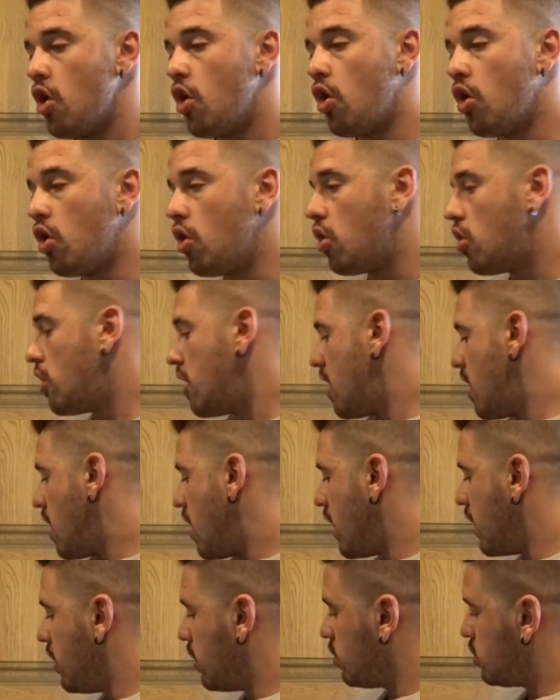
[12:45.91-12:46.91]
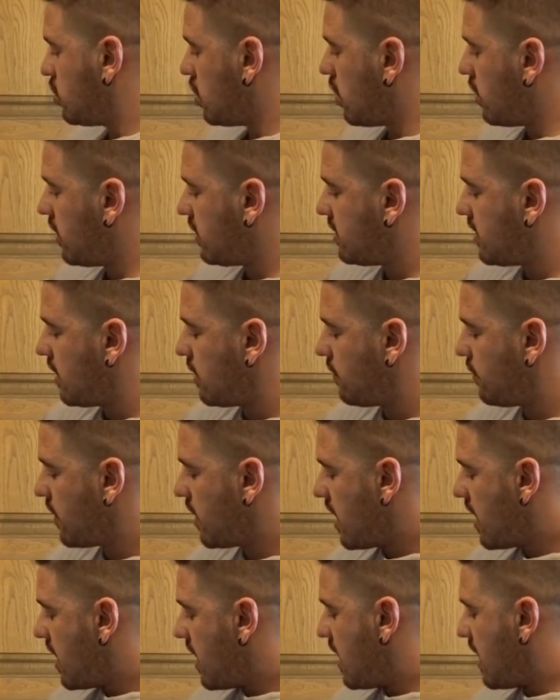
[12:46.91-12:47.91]
Or an alternative,
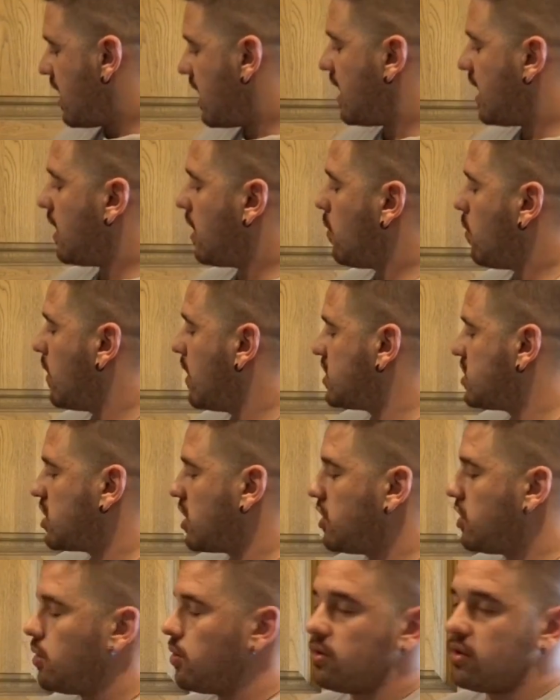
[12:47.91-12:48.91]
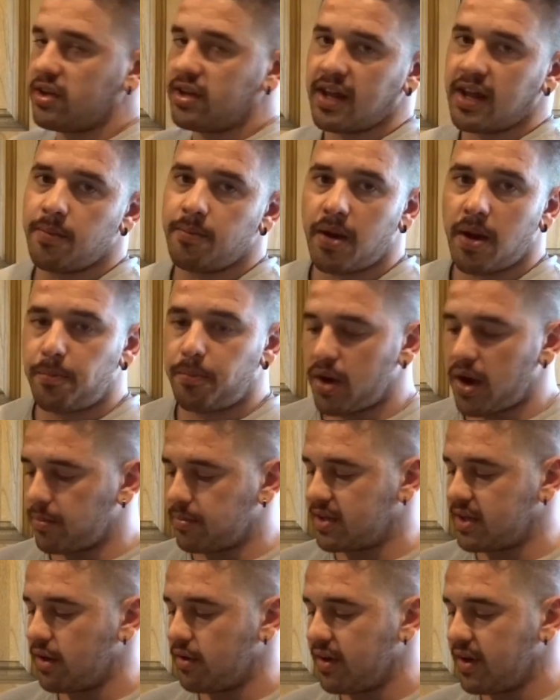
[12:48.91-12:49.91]
which I used in my prep
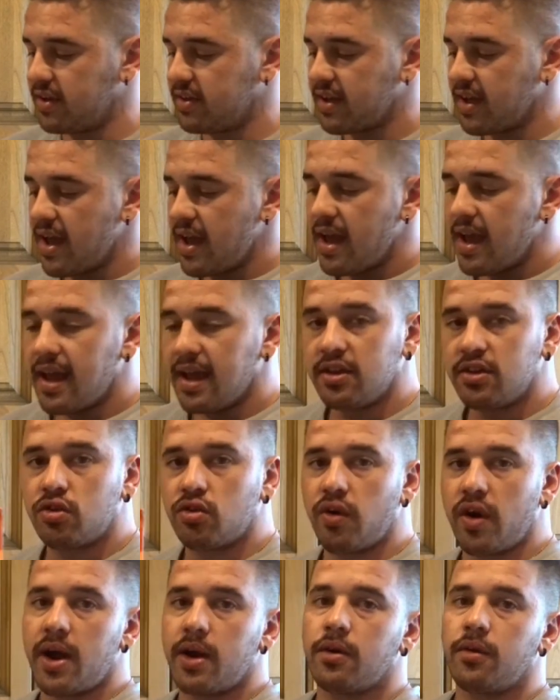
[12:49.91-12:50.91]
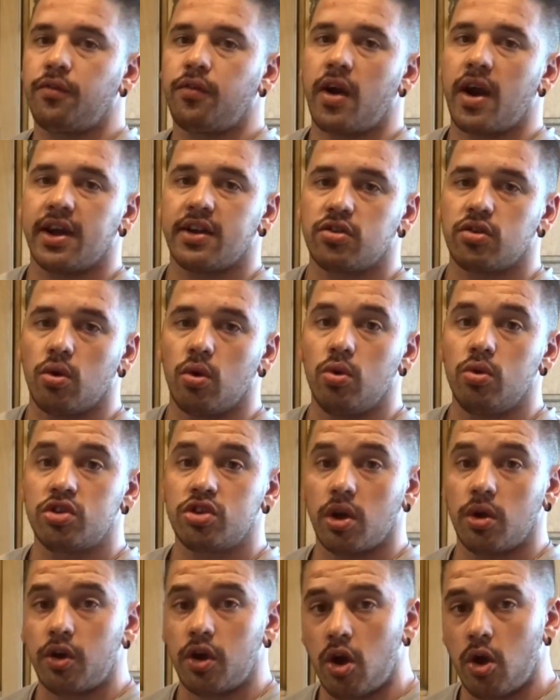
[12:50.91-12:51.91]
series, is ground of rice,
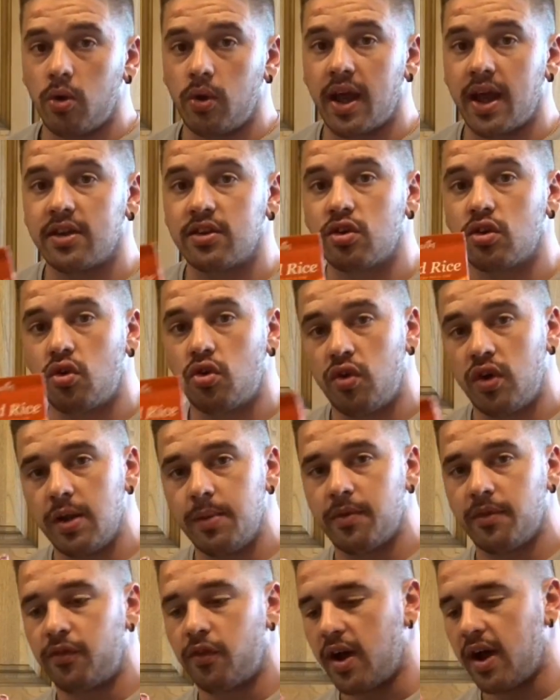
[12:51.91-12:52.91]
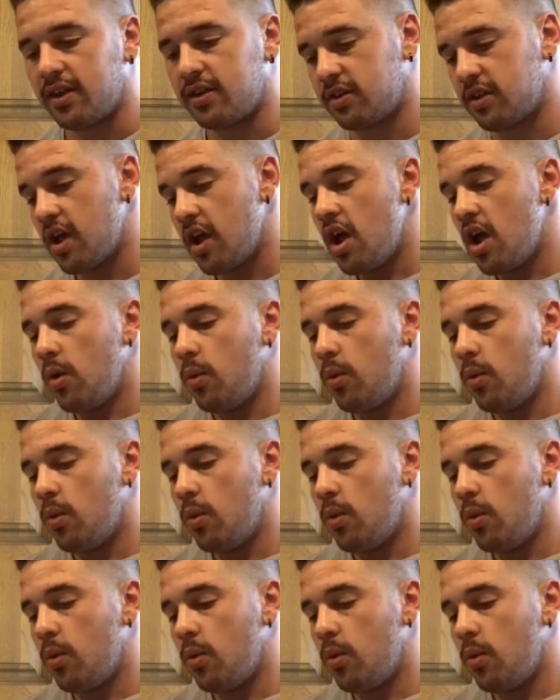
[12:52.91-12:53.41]
also known as cream of rice,